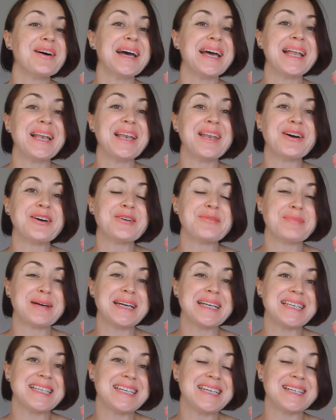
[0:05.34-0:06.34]
Hello
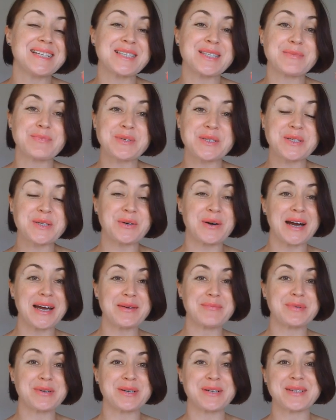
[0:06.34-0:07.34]
my dear
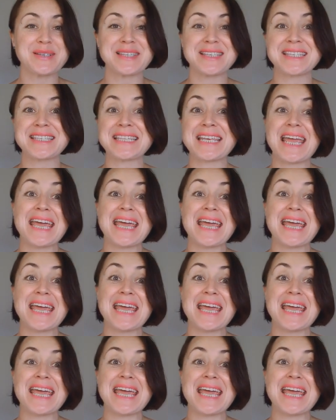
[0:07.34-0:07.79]
subscribers